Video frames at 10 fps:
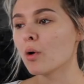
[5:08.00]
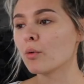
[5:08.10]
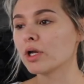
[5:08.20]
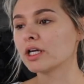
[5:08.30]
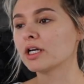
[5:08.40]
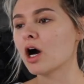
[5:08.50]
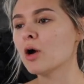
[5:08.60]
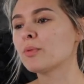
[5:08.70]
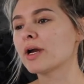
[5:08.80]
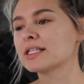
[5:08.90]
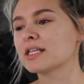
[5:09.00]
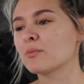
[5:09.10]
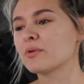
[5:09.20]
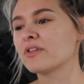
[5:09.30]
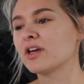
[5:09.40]
When a girl breaks
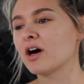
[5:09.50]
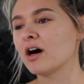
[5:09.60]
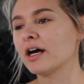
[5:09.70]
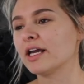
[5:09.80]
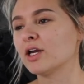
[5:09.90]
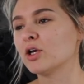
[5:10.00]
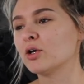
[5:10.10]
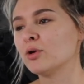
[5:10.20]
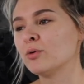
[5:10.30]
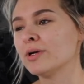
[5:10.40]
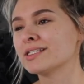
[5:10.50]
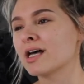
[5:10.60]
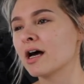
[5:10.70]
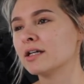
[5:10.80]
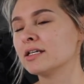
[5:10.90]
up with a guy, who is
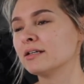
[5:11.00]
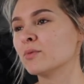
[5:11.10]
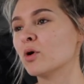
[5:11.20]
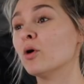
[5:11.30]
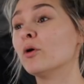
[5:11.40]
hurting more?